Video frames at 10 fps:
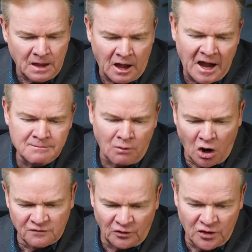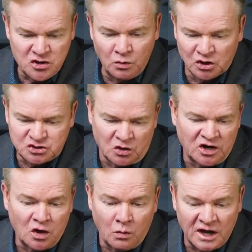"I marvel that you are
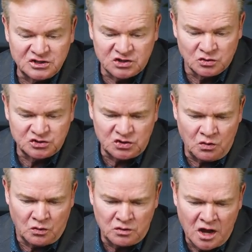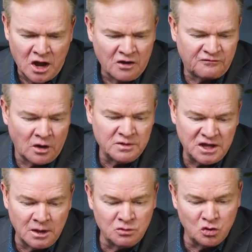turning away so soon from
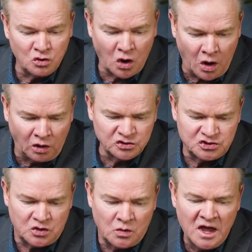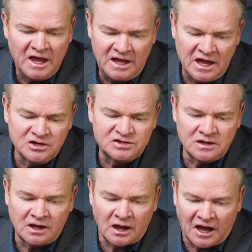him who called you into
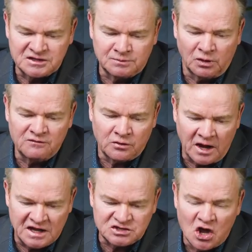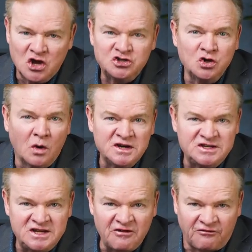the gospel of grace, to a
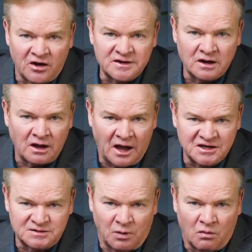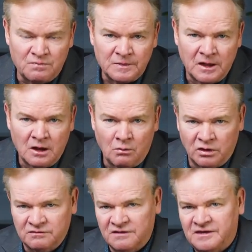different gospel."
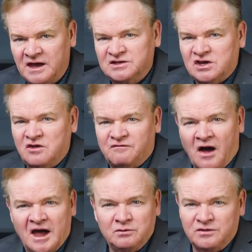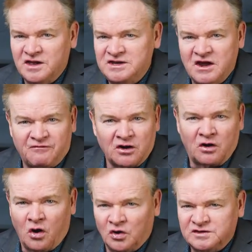One of the things that you find with the different
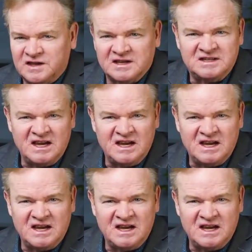cults that